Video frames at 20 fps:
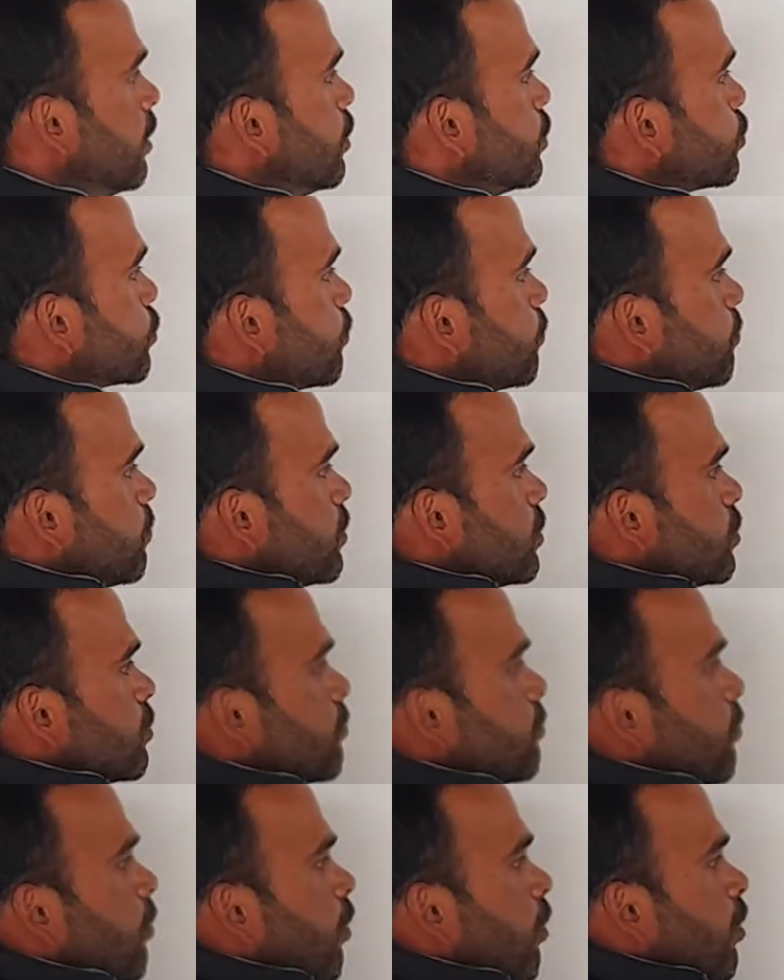So first
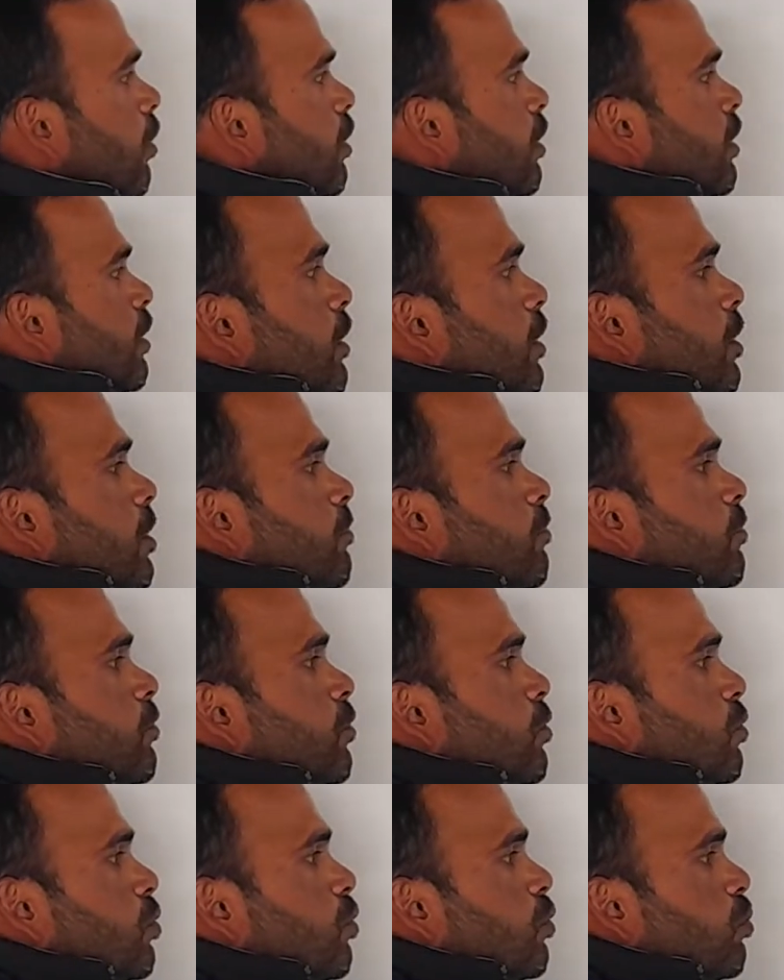of all, if
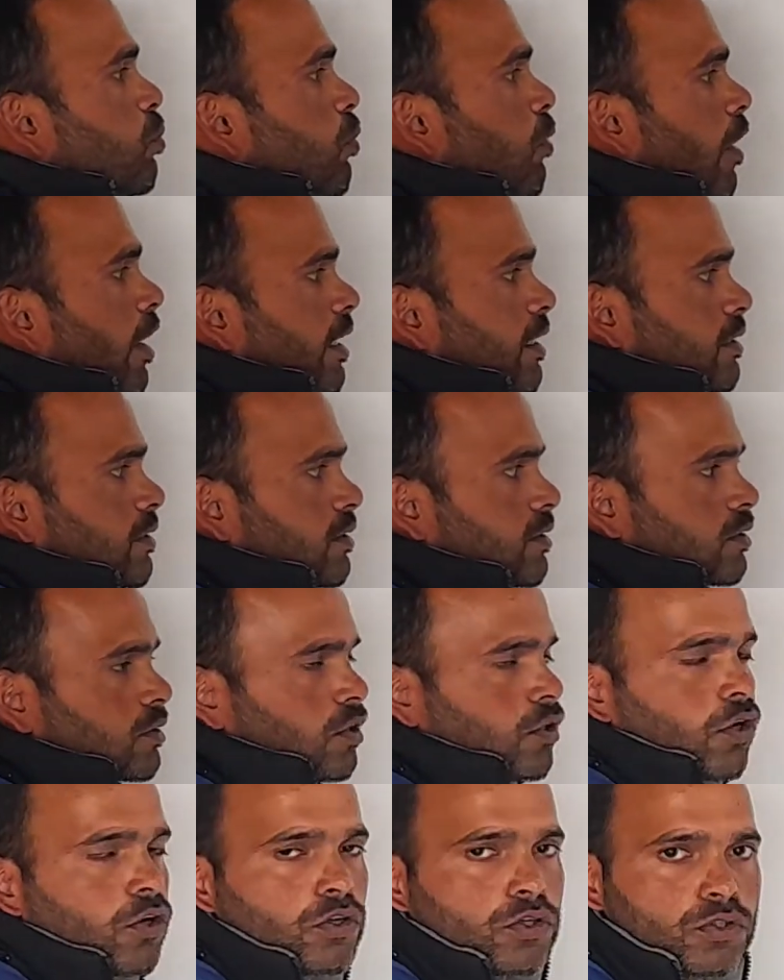2 points
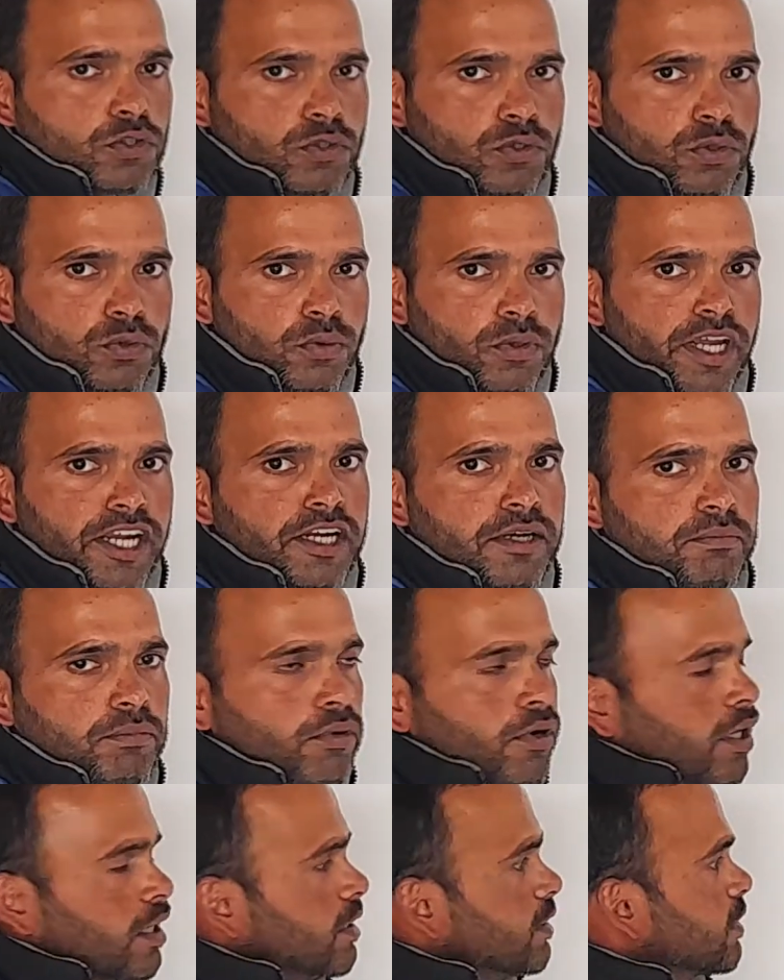or 2 end
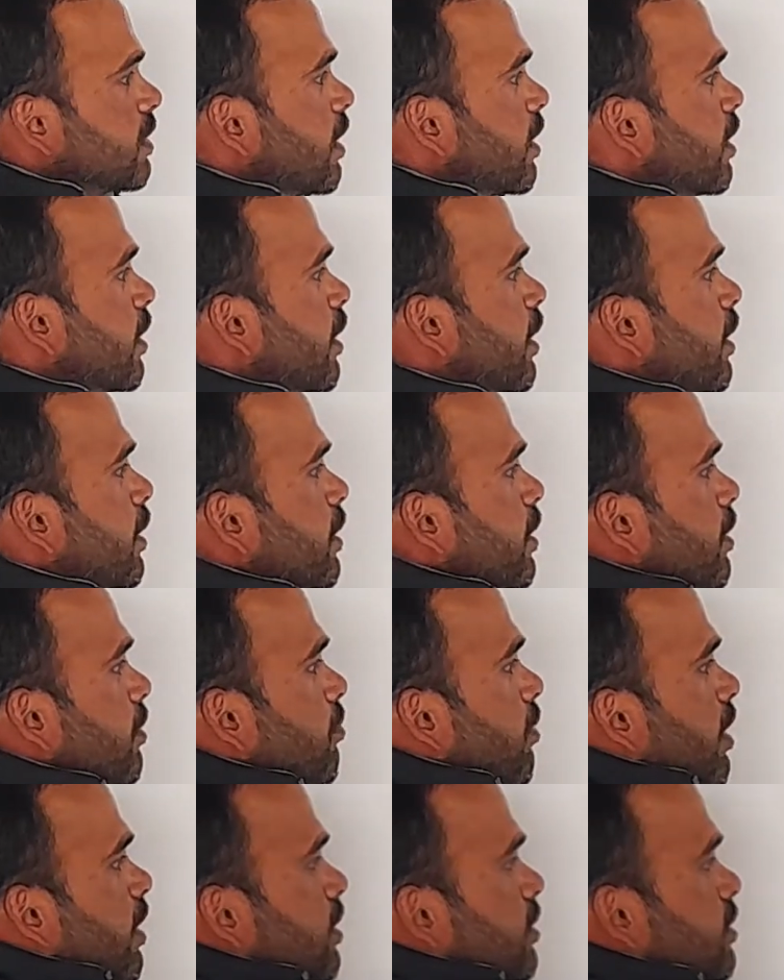points are connected
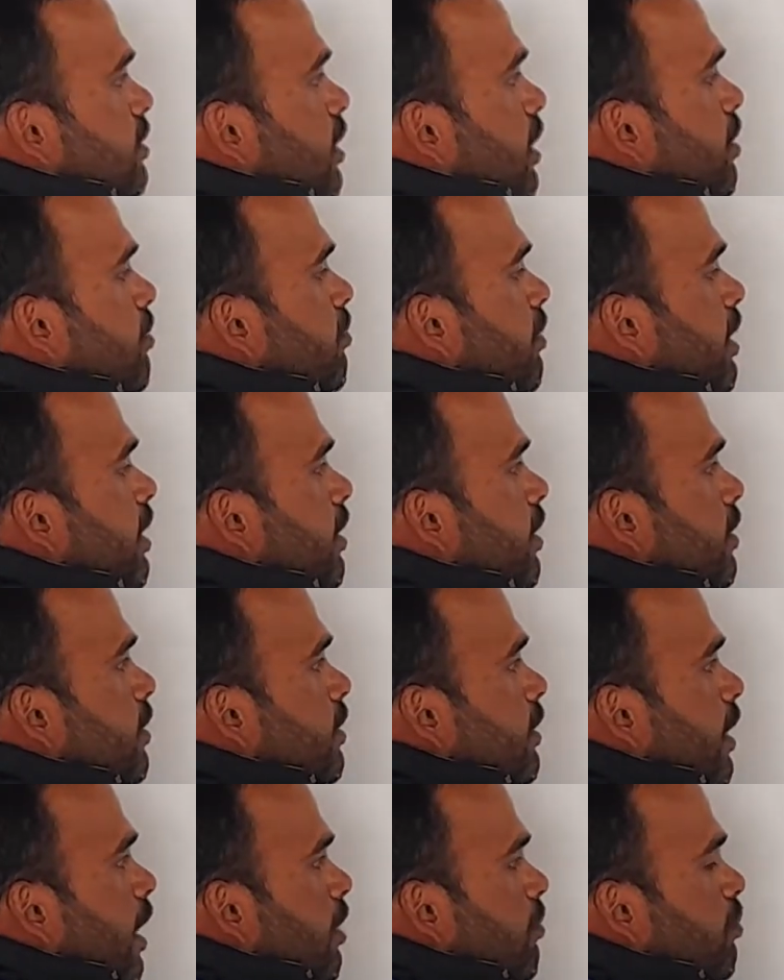by a segment,
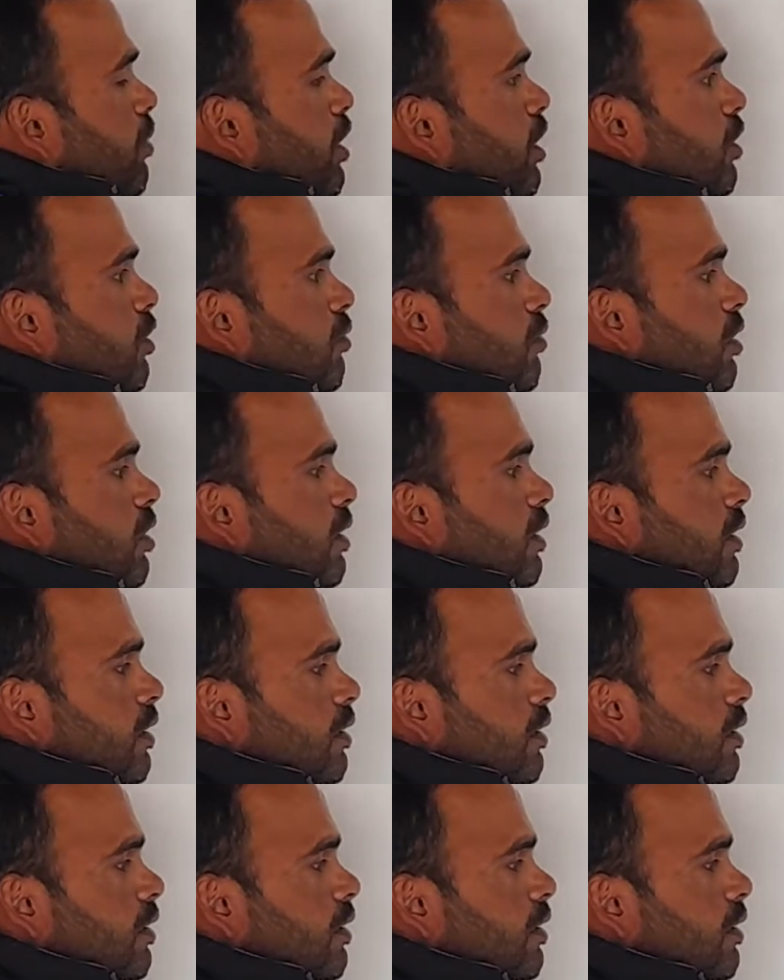that particular